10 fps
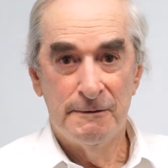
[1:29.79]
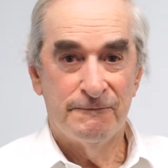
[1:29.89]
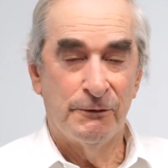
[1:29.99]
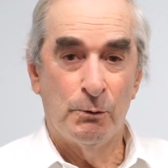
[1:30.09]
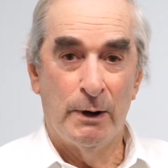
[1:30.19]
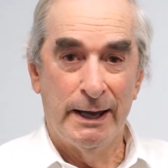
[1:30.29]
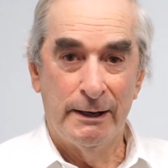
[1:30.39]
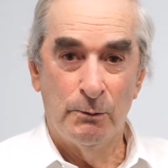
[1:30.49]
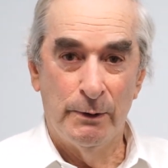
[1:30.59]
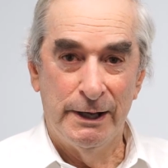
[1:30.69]
for the way
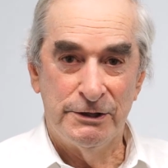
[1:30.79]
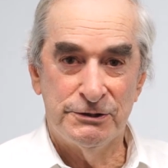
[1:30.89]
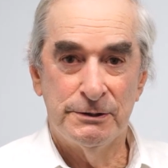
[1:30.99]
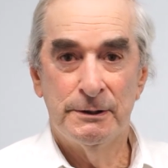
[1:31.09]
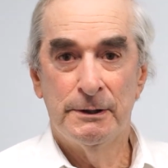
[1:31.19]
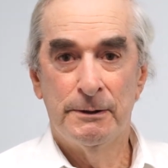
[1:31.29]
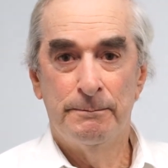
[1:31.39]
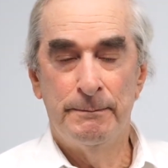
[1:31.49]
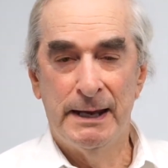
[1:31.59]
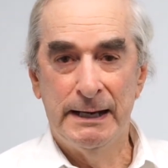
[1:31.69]
in which
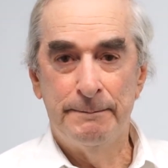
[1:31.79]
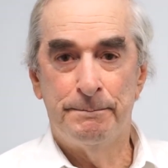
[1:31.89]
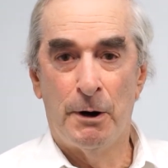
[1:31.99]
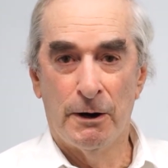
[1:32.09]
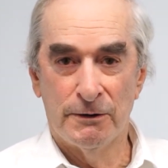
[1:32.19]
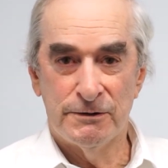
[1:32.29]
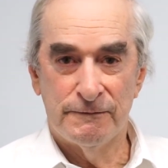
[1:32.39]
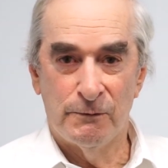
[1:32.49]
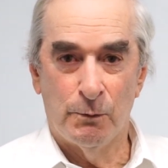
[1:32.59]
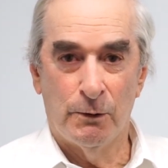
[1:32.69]
many parts
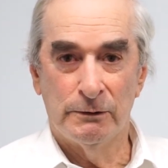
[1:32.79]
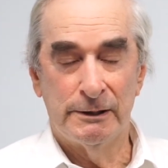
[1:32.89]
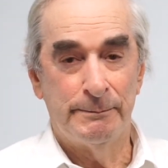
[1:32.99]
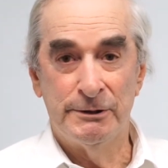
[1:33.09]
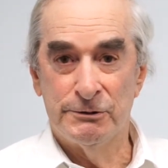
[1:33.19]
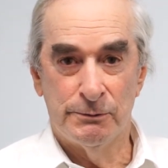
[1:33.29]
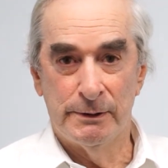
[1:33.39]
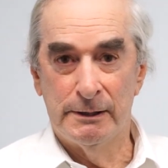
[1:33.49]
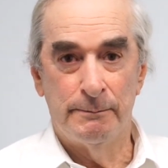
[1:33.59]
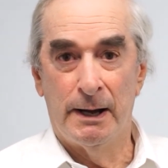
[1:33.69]
of the world have been
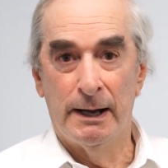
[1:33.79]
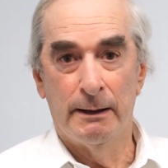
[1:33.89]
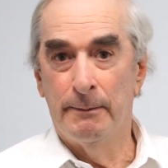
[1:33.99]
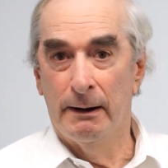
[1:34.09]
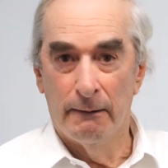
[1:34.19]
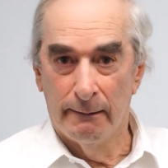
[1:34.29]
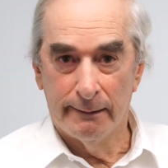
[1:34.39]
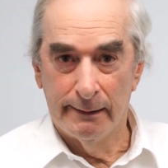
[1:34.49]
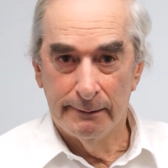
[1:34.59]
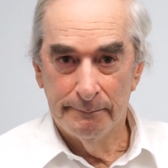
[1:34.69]
treated by
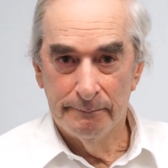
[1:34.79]
America.